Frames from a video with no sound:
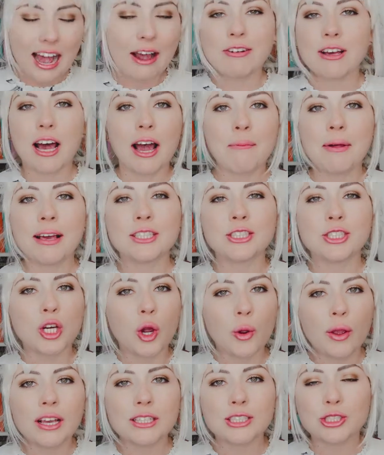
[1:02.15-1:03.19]
I'm like
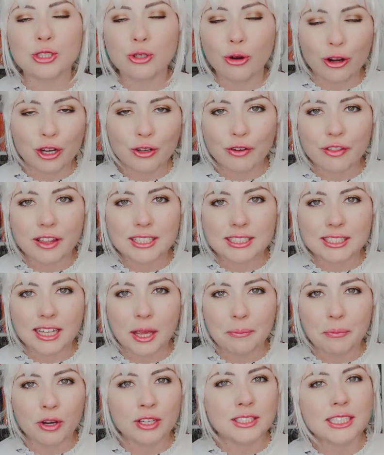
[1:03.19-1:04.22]
so stoked for this
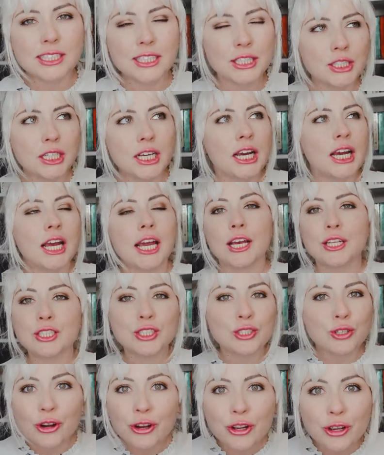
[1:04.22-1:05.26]
theme because it's
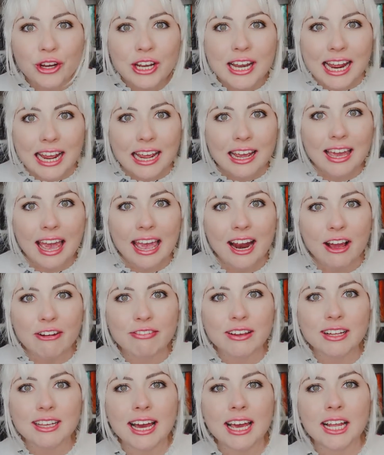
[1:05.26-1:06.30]
so unique. And I
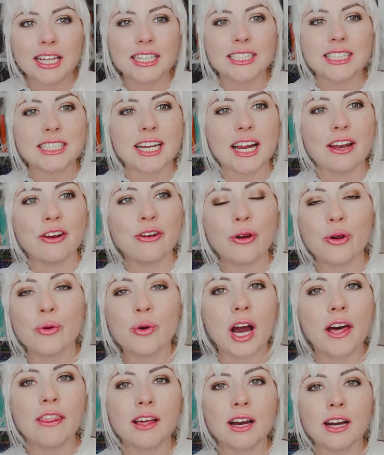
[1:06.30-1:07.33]
feel like there's just no
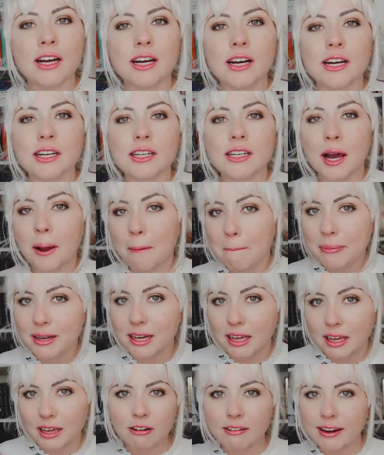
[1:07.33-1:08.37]
other
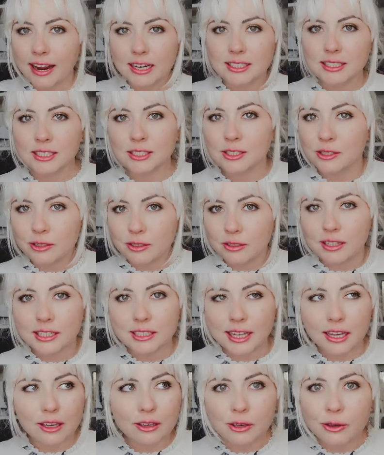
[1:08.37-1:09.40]
company creates
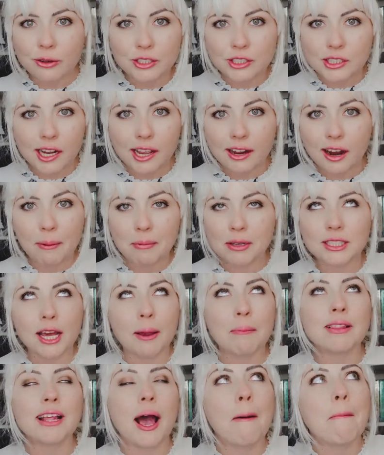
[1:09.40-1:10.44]
this cute shit.
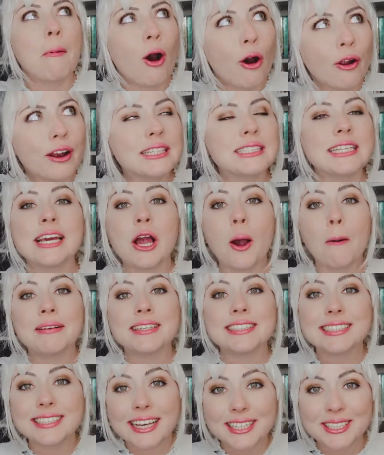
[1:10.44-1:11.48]
I'm honestly
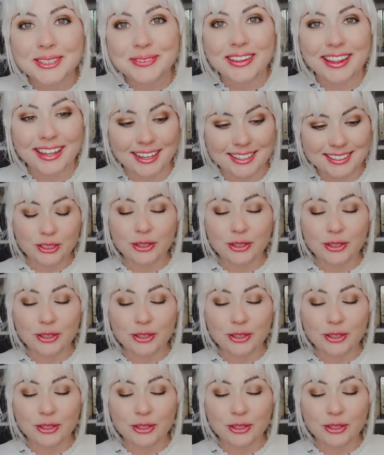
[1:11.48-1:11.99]
obsessed with it.